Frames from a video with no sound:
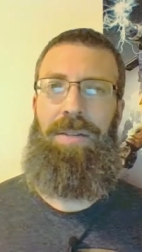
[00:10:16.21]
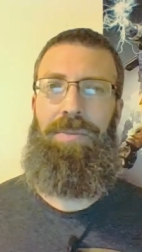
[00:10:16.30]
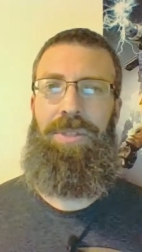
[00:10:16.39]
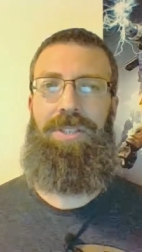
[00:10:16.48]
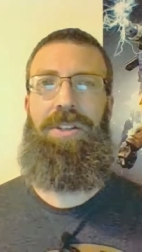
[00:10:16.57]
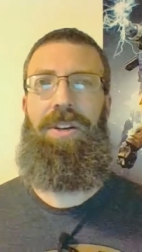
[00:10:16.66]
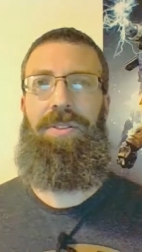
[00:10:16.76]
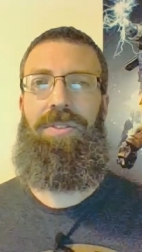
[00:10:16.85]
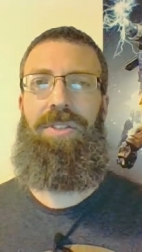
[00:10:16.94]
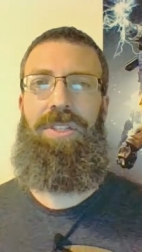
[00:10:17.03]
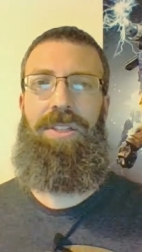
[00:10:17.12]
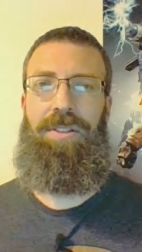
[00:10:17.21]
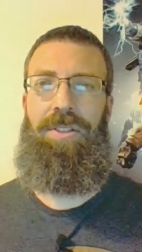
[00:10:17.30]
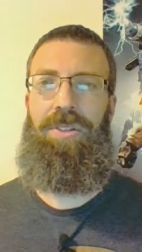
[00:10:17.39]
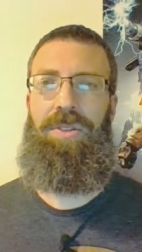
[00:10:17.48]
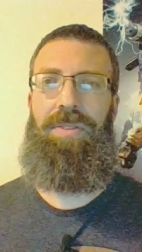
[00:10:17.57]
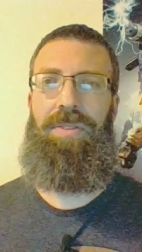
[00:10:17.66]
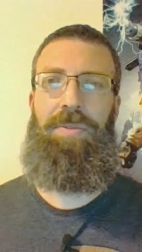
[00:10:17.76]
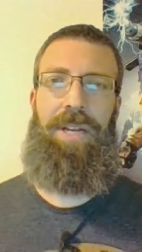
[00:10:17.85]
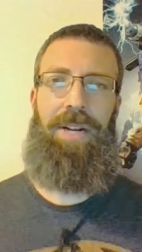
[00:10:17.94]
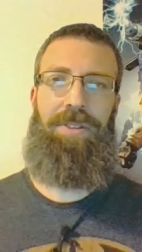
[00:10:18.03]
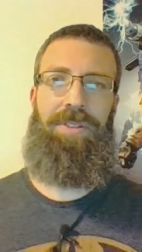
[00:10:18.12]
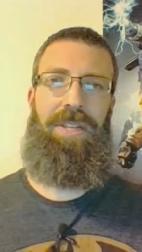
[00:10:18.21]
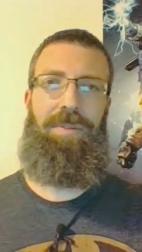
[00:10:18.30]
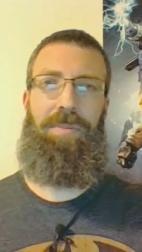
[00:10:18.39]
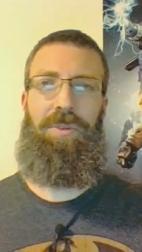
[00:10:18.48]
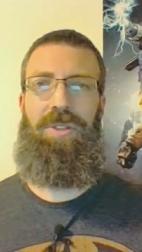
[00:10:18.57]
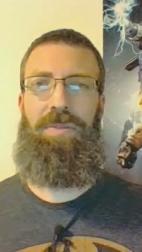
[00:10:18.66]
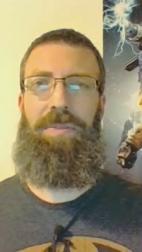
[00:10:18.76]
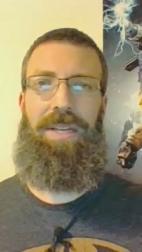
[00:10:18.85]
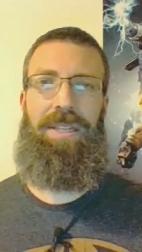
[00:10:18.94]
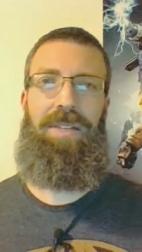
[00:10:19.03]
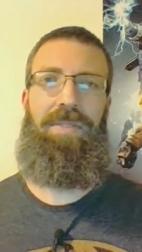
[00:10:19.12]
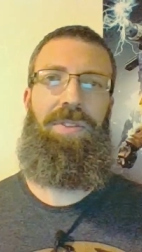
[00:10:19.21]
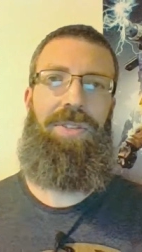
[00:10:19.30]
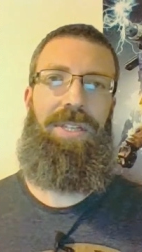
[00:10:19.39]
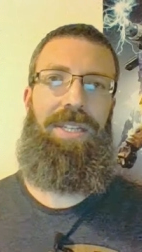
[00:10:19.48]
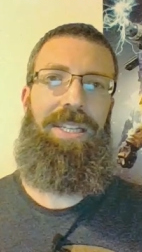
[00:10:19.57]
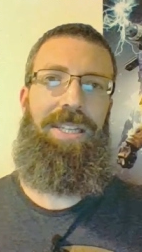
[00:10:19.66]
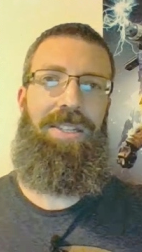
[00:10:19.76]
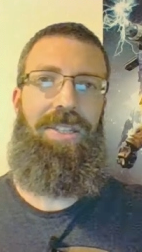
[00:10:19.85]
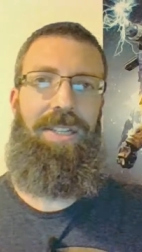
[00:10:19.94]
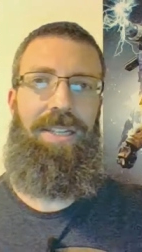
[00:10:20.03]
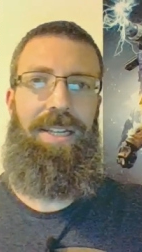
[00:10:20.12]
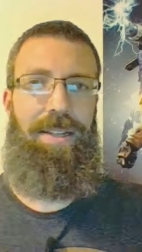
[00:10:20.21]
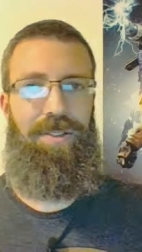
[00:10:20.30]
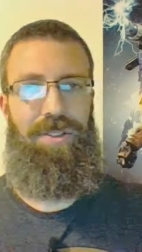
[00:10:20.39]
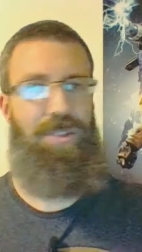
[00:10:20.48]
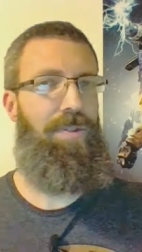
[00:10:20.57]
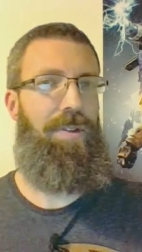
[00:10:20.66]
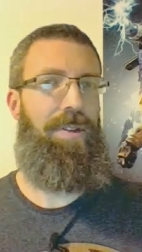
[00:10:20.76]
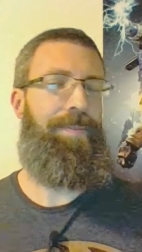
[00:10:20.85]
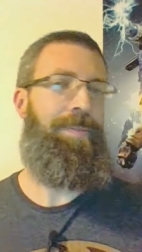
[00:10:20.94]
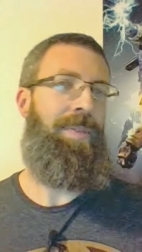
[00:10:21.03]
because the author is telling the story from the outside perspective using he, she, it, and so on.